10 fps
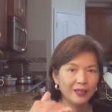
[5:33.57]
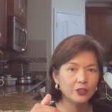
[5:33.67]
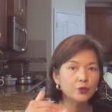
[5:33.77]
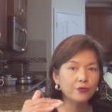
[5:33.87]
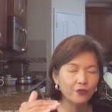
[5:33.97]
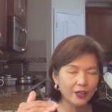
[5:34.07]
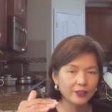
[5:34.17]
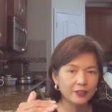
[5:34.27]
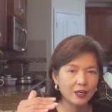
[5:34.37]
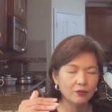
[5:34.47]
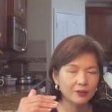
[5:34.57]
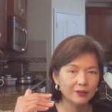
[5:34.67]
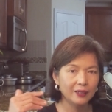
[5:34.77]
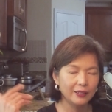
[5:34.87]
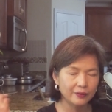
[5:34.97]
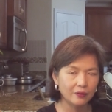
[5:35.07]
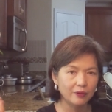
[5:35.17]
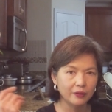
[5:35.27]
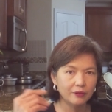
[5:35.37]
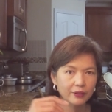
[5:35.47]
let you find it out later
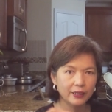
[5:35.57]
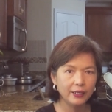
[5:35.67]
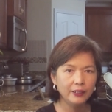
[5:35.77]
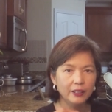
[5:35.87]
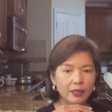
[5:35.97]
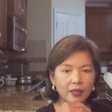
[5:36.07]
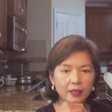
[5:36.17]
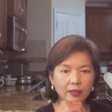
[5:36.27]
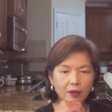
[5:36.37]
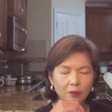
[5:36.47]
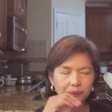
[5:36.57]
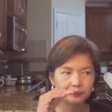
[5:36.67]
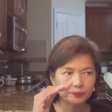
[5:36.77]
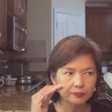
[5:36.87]
on, okay? Now,